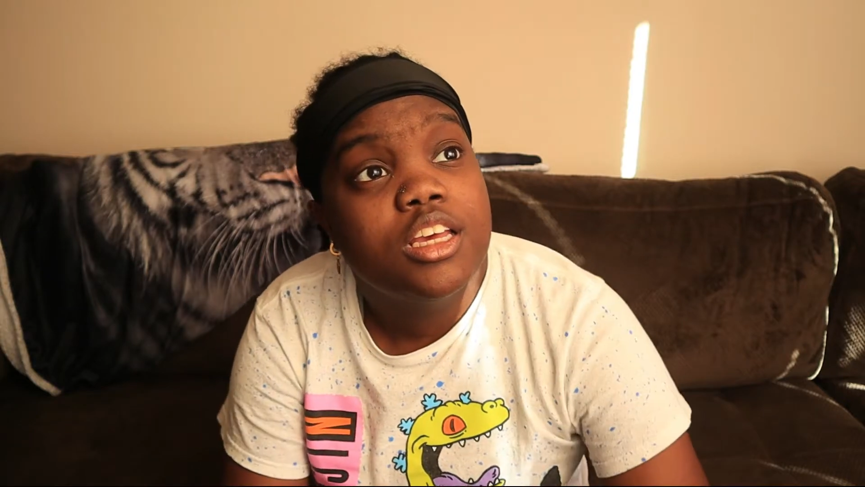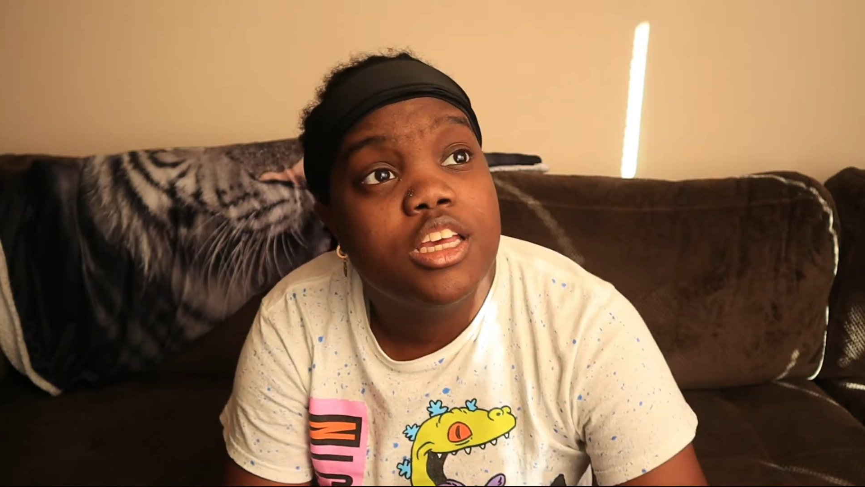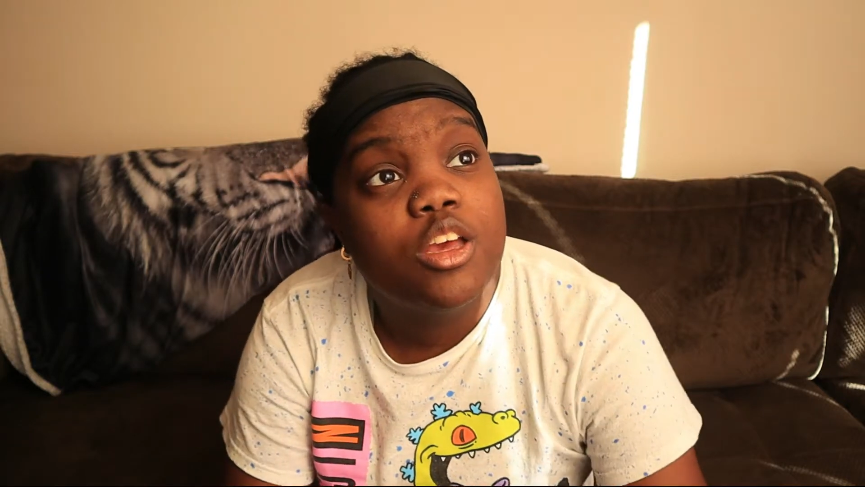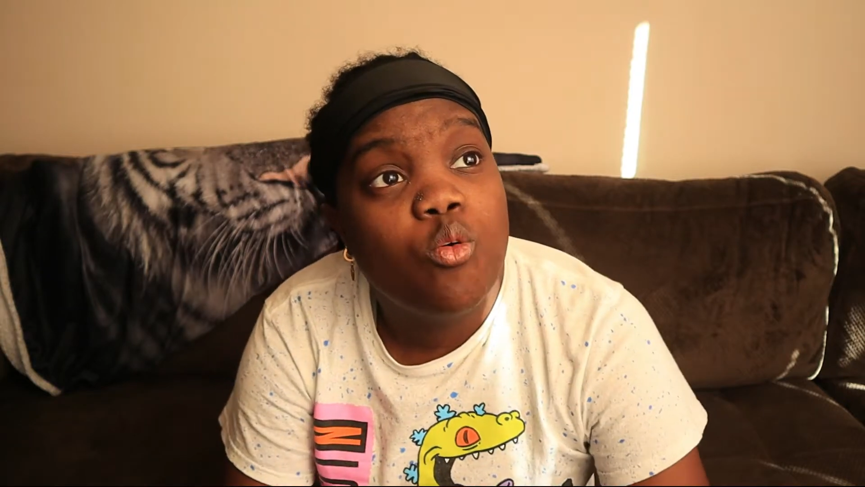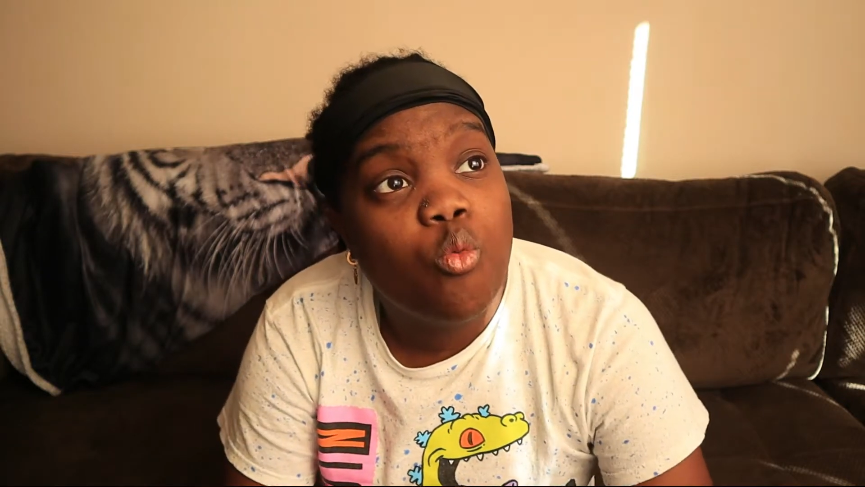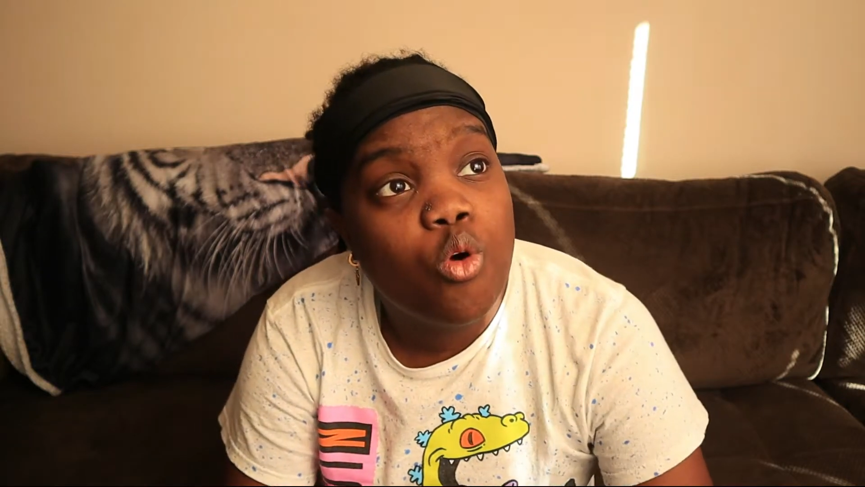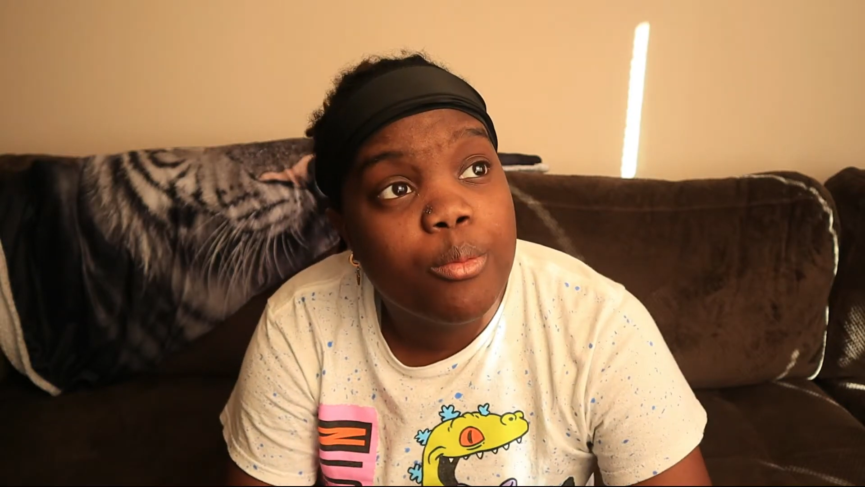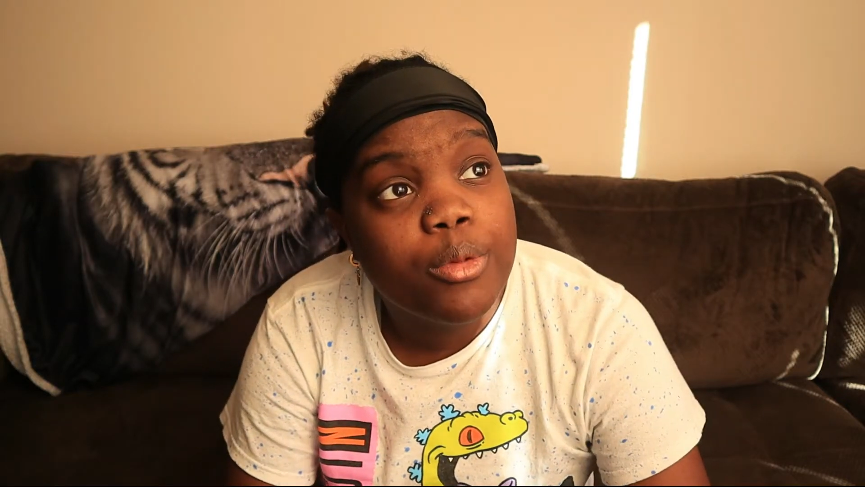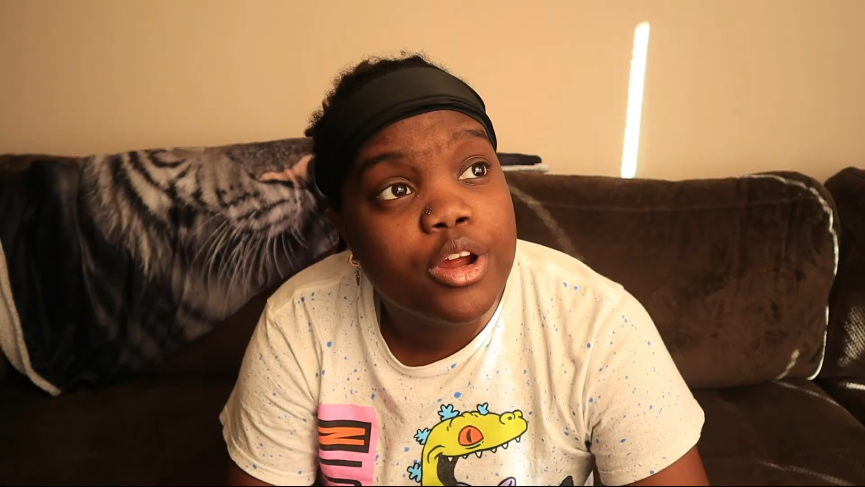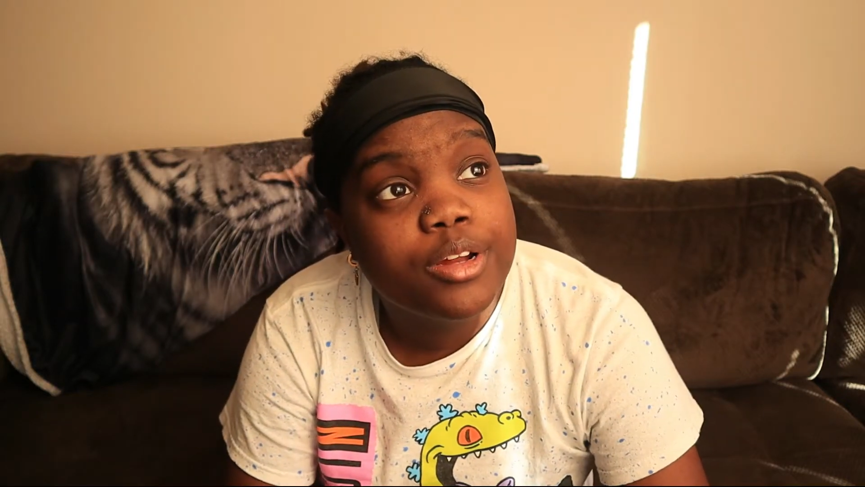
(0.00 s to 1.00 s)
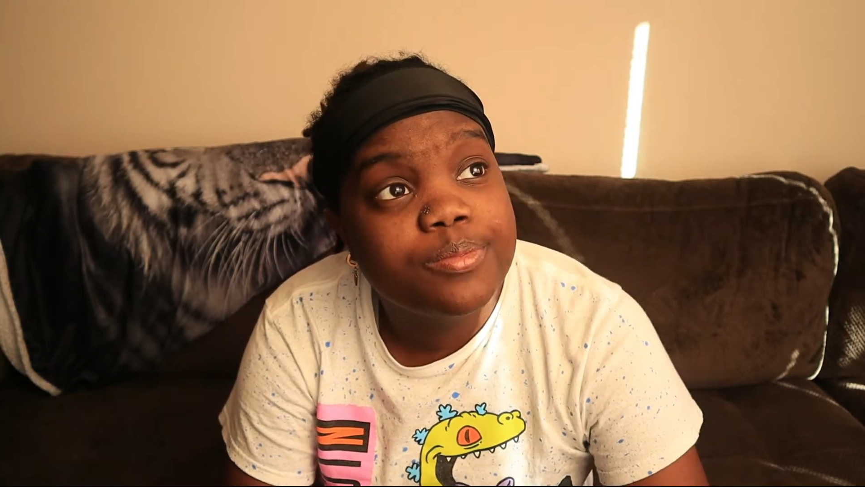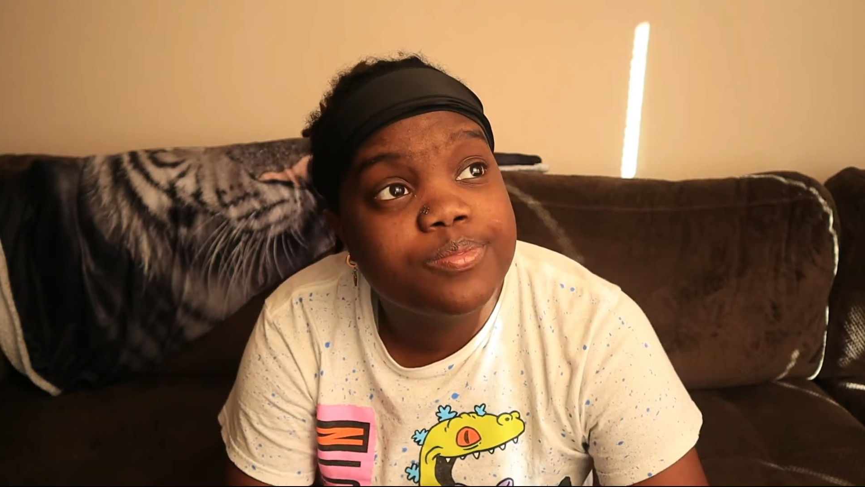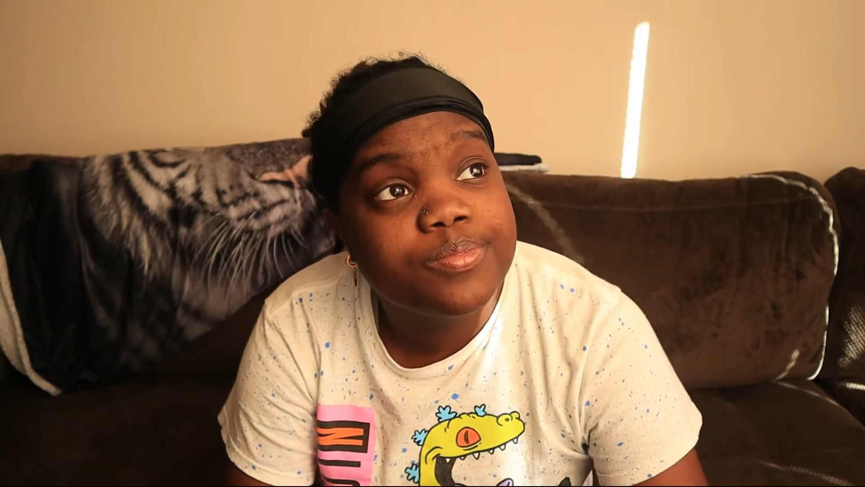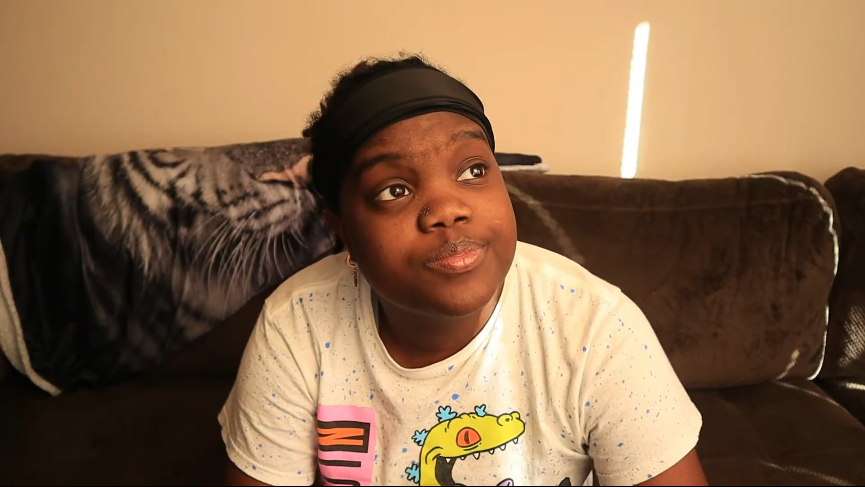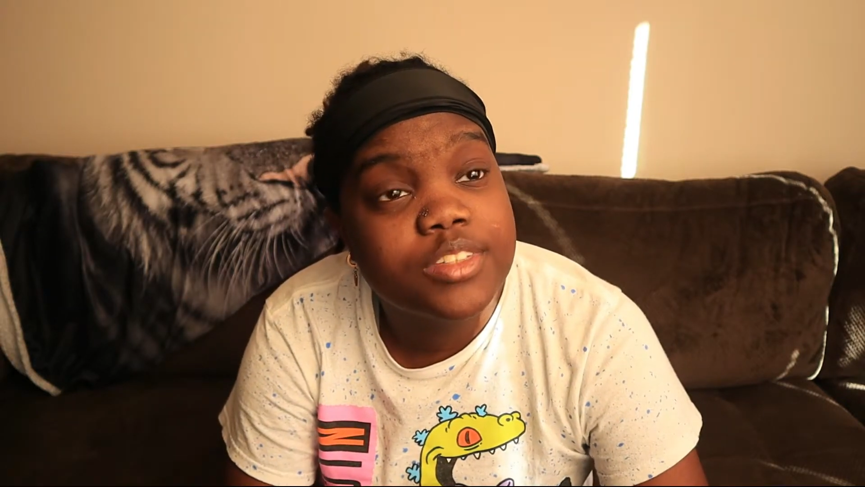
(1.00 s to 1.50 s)
get warmer,
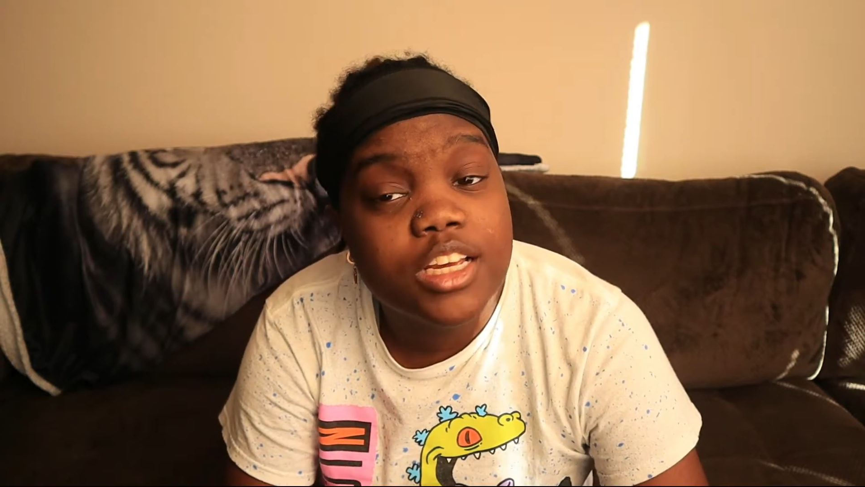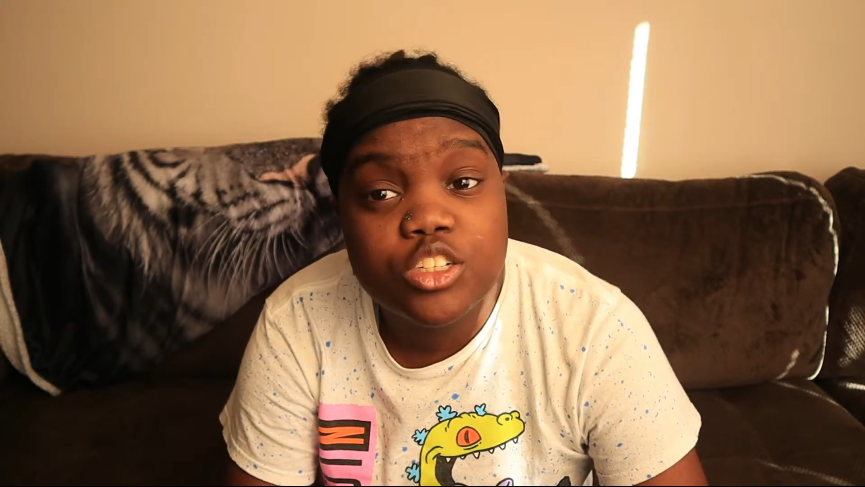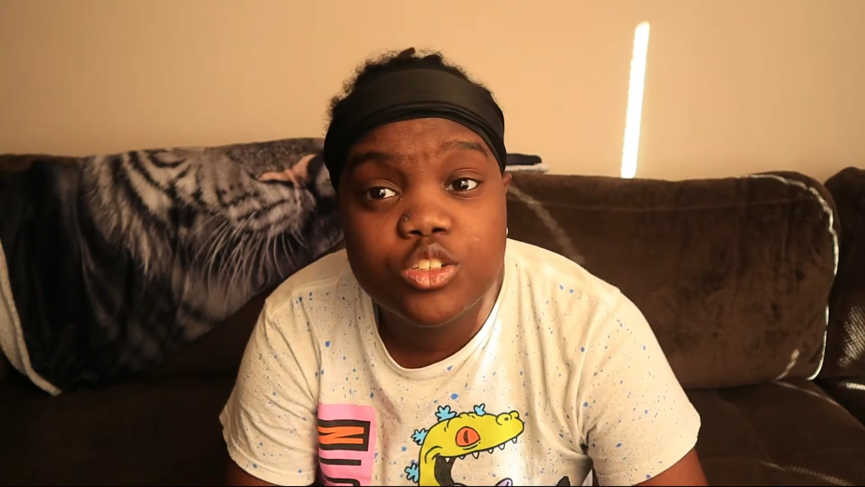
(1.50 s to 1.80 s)
as